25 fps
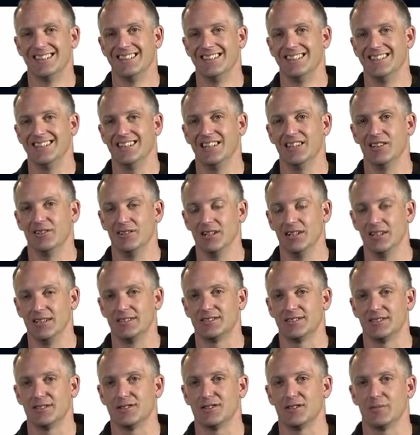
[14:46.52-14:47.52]
in a really
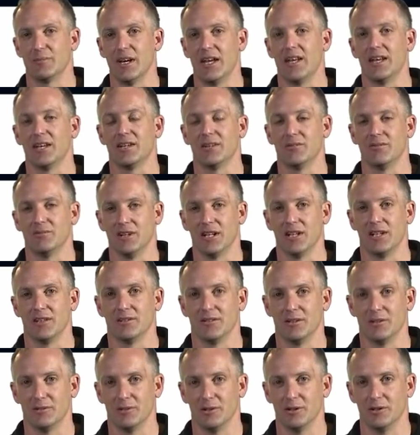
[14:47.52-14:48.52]
systematic and
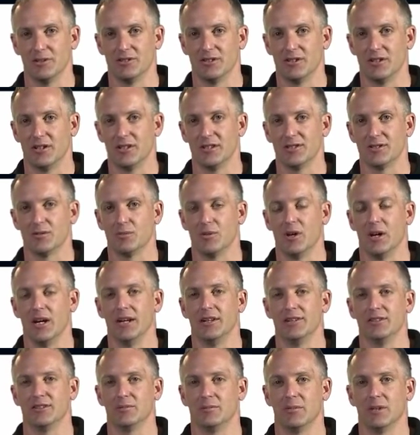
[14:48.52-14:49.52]
regular and routinised way
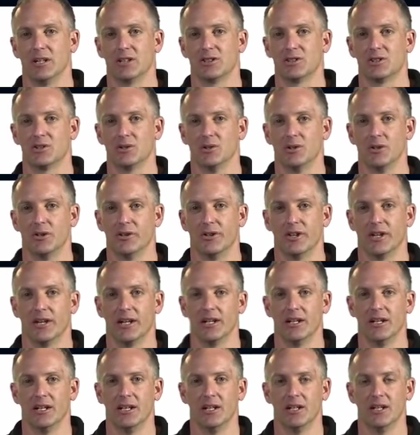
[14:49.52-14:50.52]
to make sure
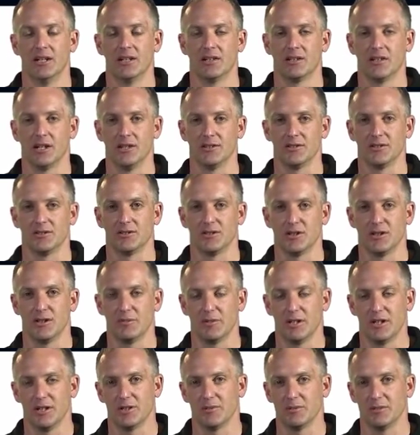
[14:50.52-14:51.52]
that coastal zone
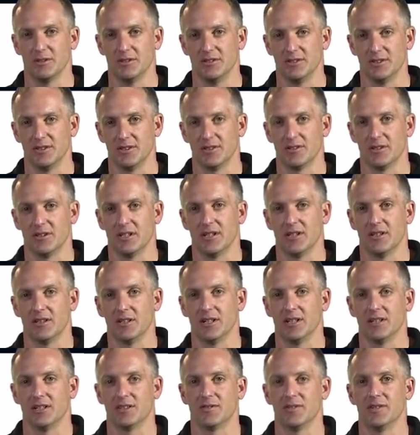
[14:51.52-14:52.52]
management is integrated,
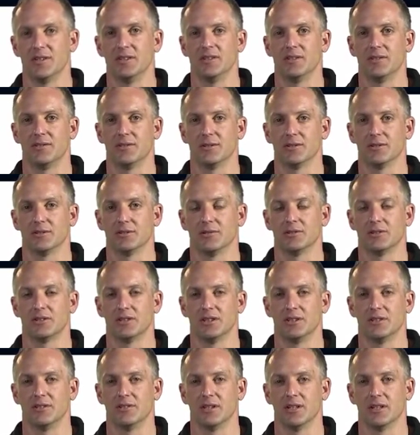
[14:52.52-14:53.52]
and it's very difficult to
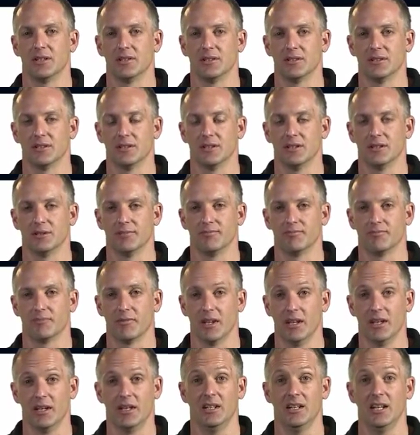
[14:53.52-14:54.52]
achieve that
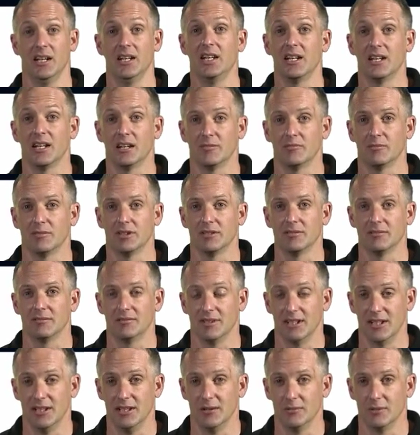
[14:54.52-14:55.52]
in any government,
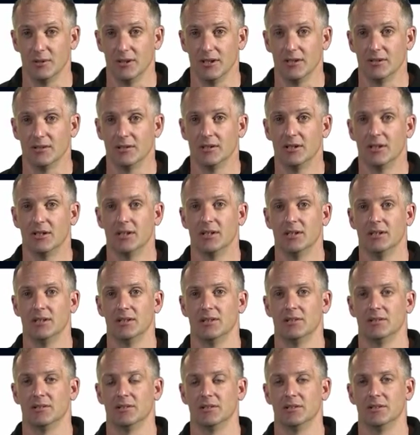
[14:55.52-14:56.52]
anywhere,
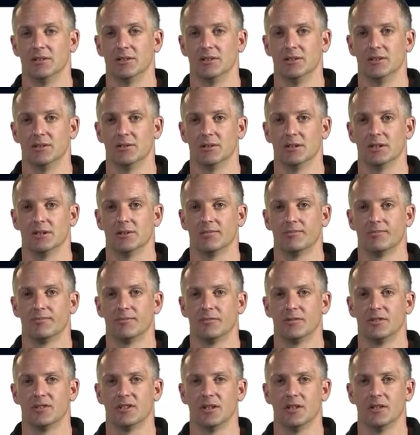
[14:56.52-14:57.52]
including in Niue.
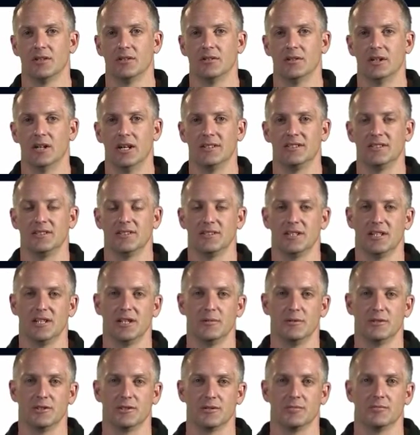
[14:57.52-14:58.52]
So
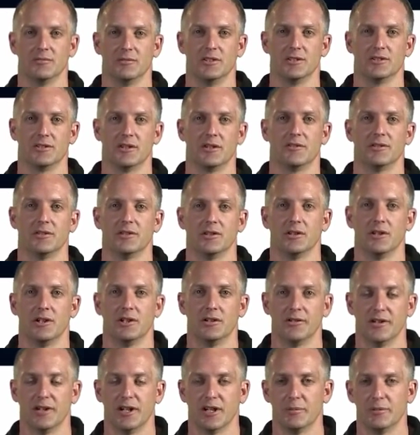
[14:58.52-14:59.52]
ICZM is often
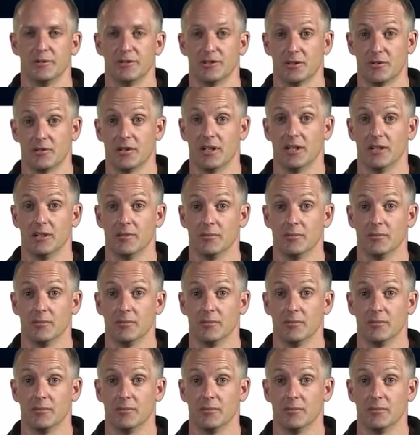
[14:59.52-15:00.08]
offered up as a great